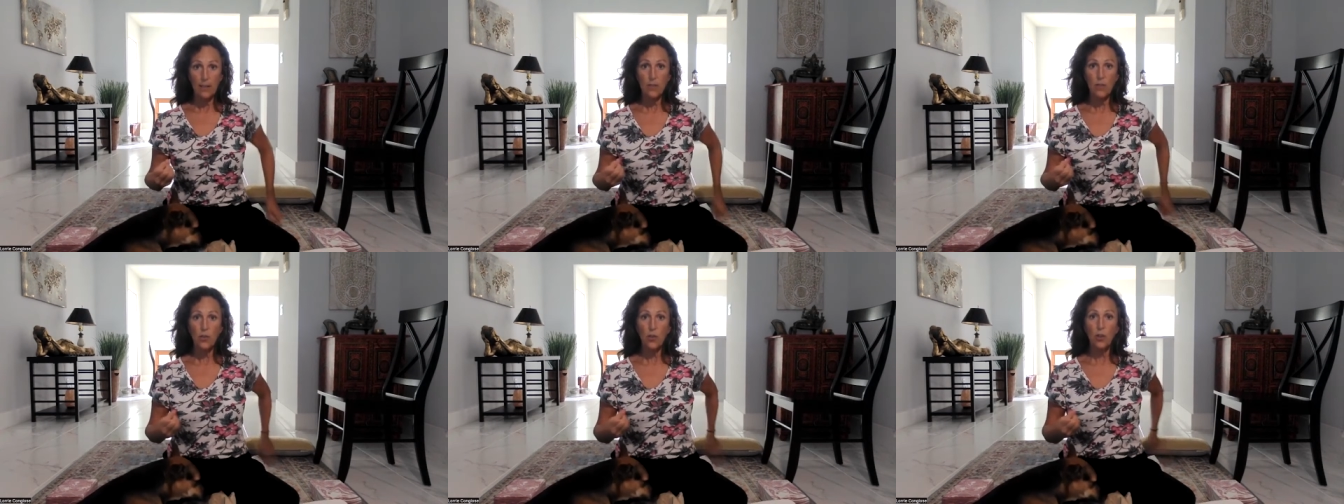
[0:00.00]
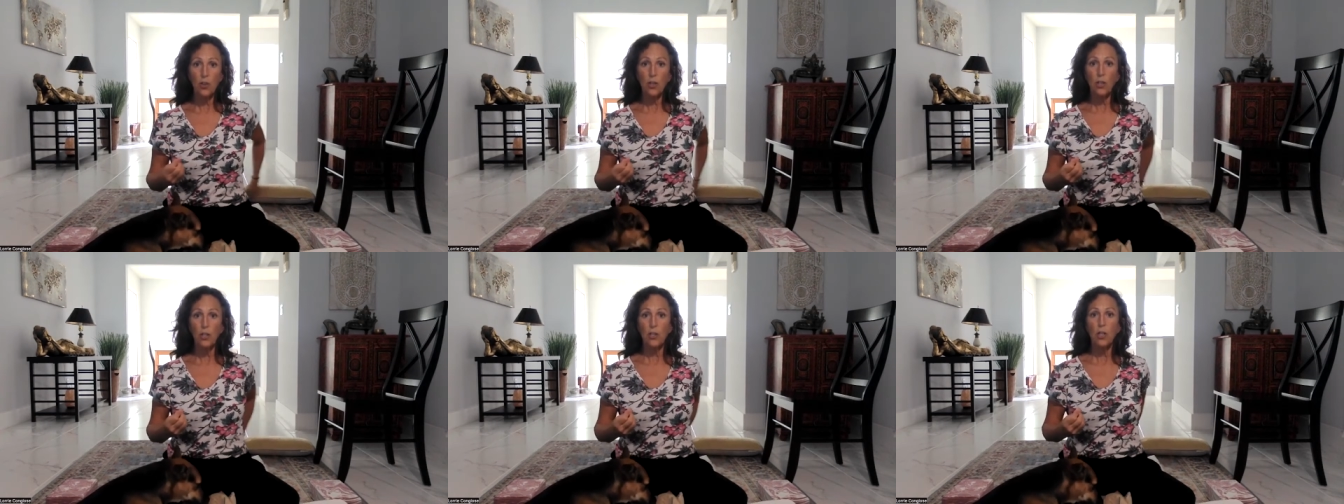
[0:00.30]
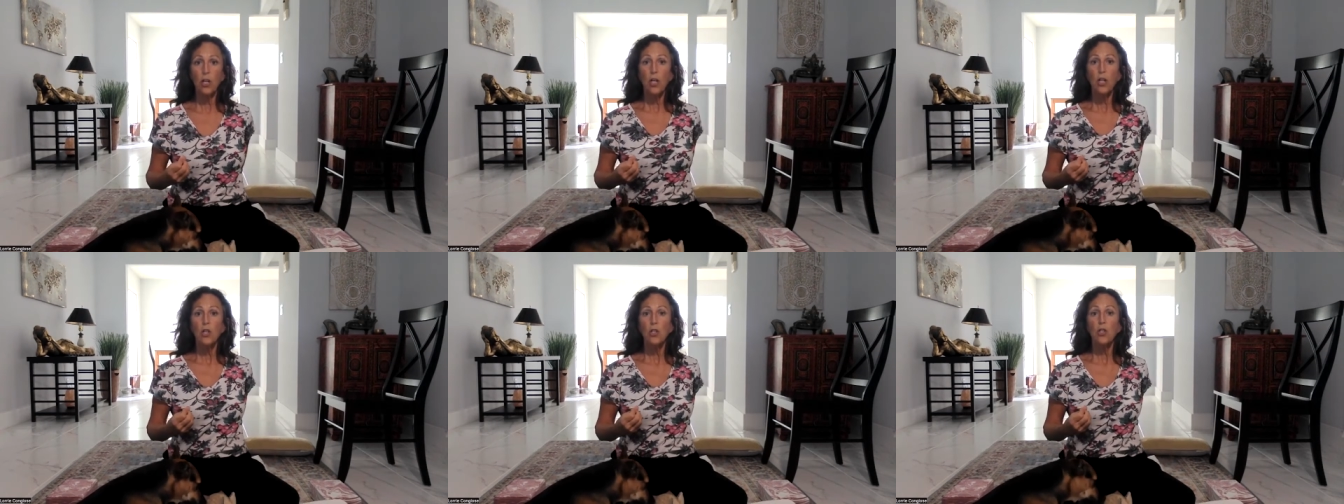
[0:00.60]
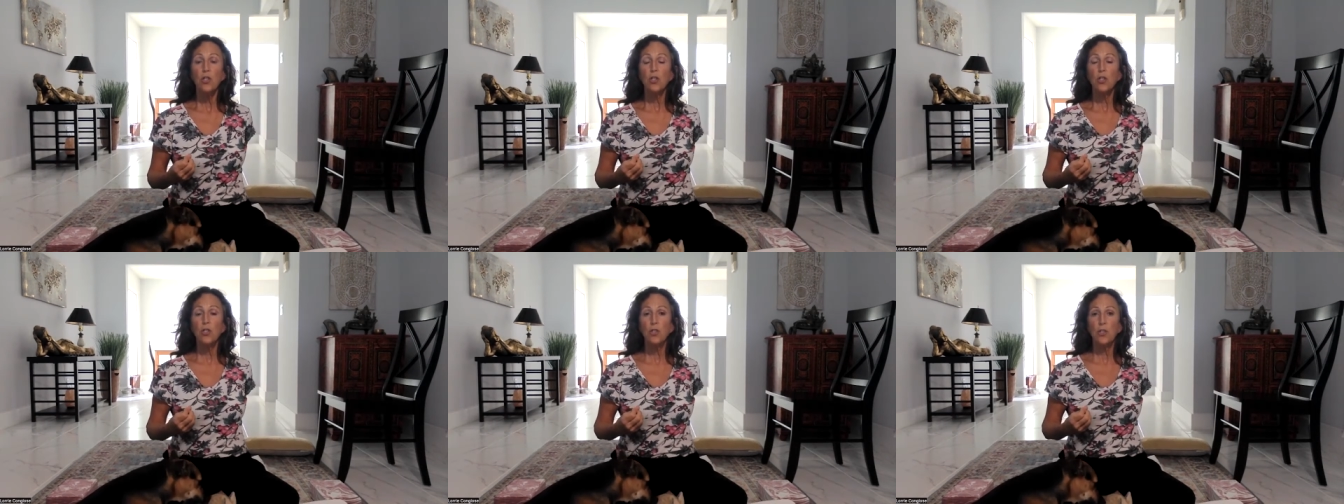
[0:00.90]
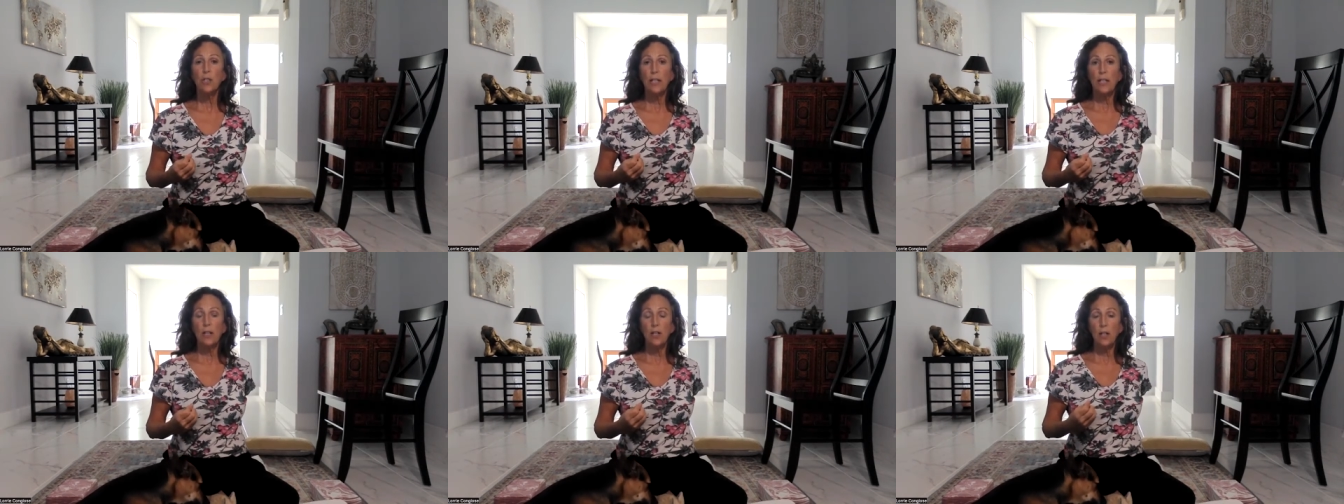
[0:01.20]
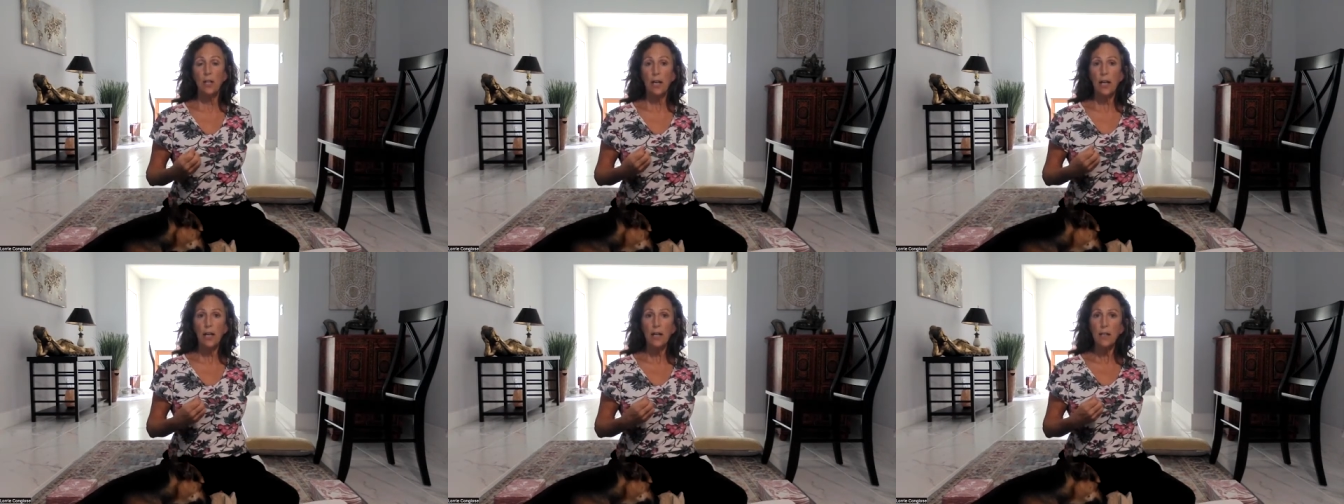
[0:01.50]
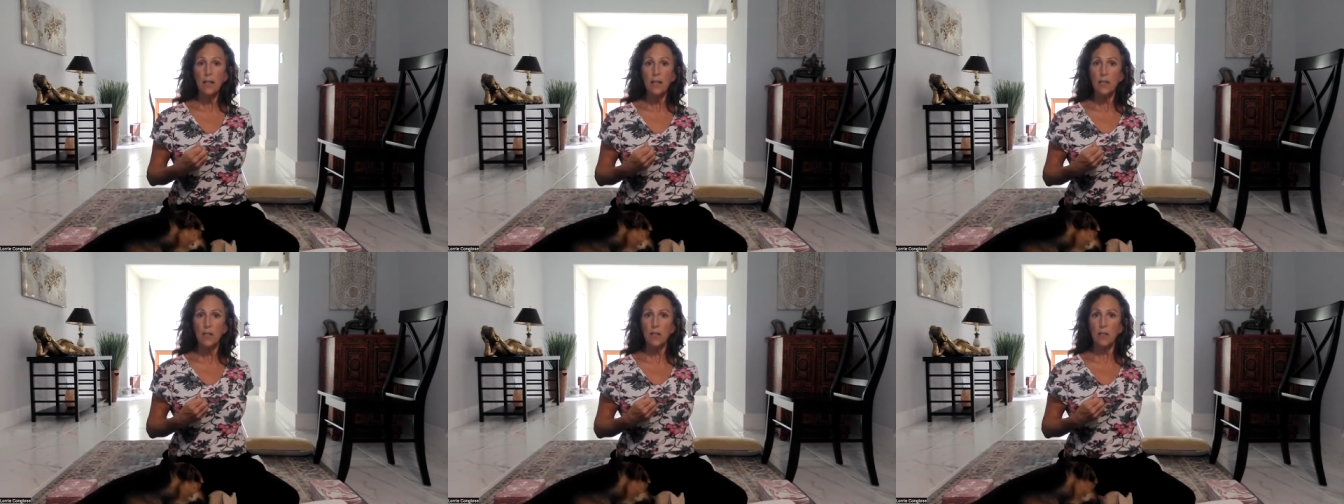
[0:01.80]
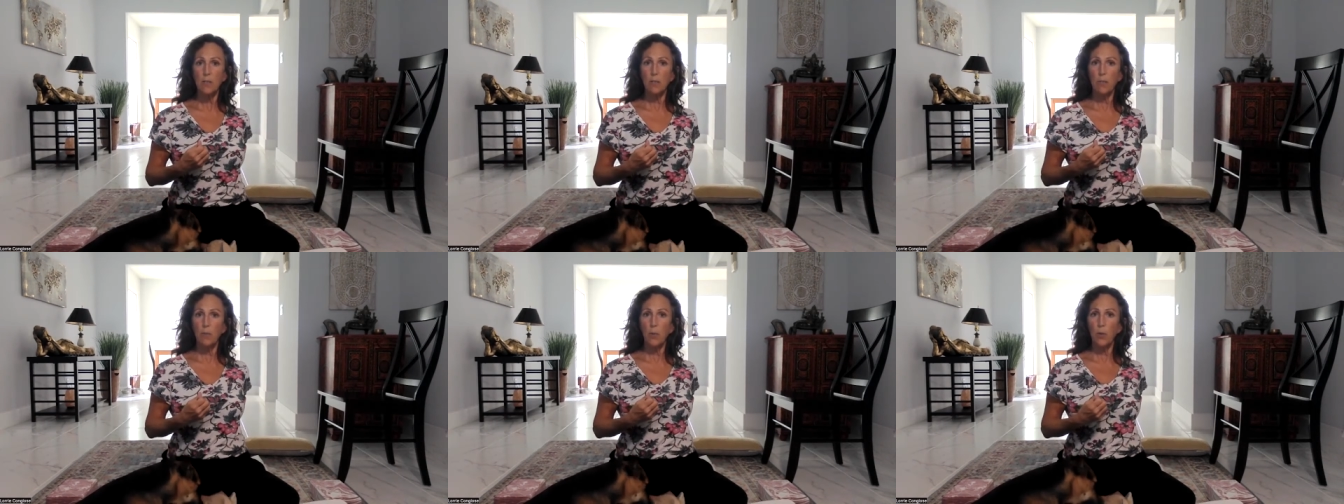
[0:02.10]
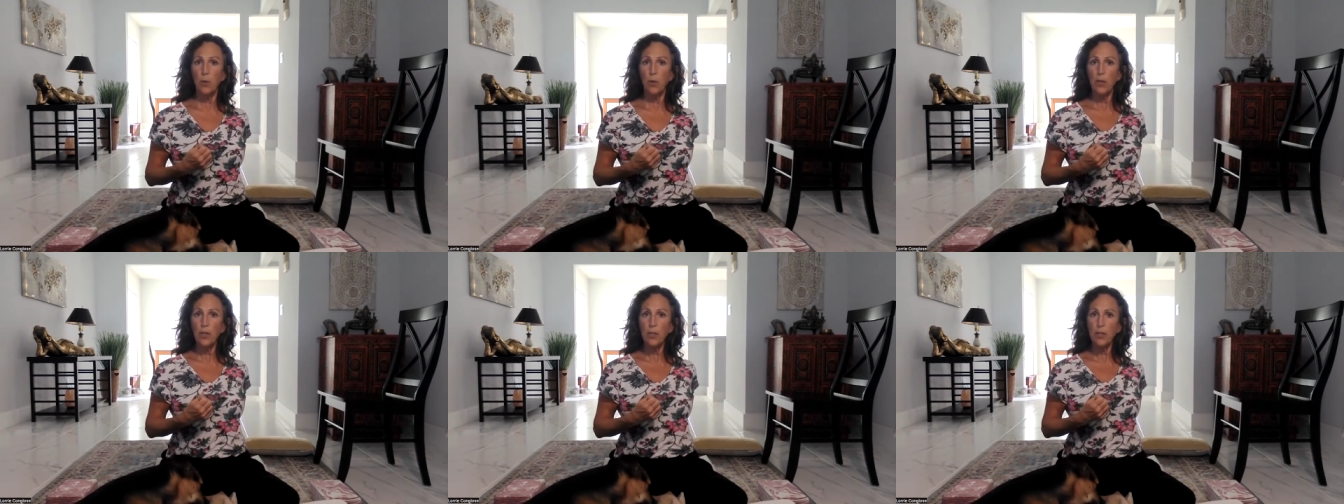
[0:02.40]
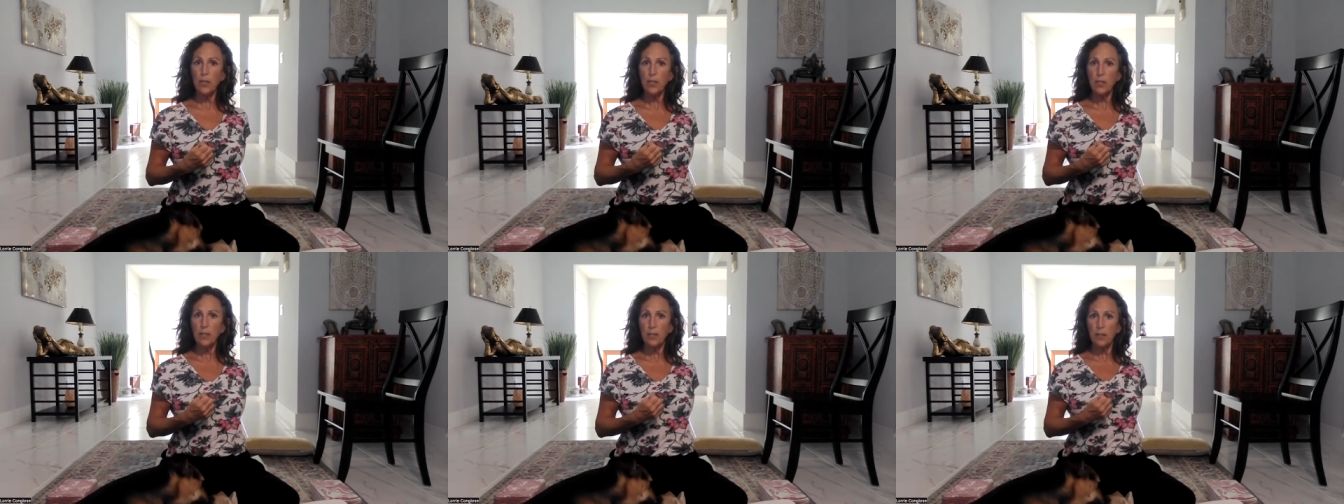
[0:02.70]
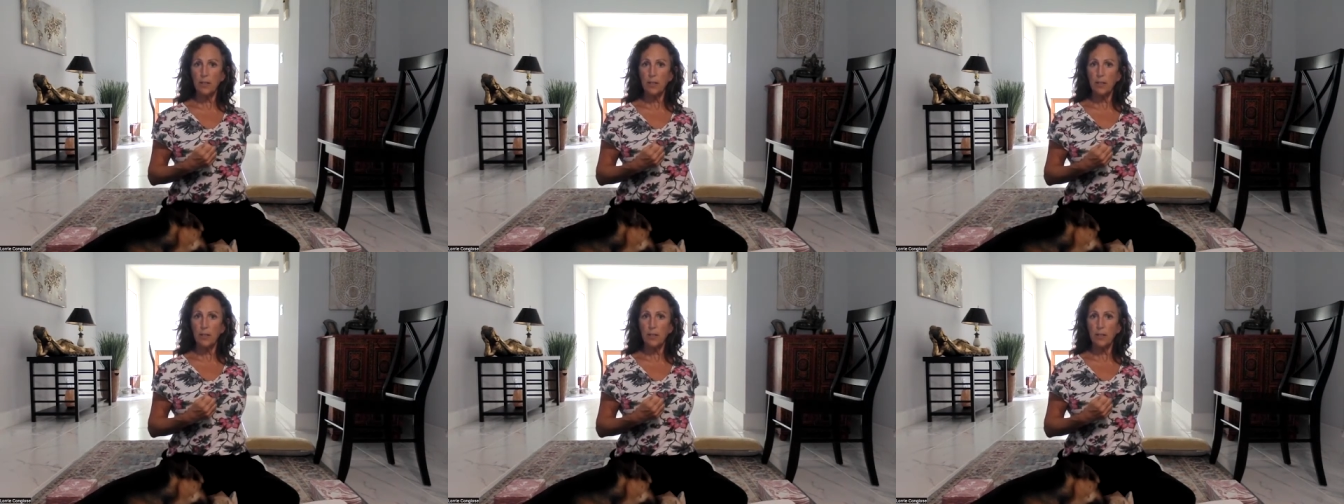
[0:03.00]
So you're going to Sthira, support,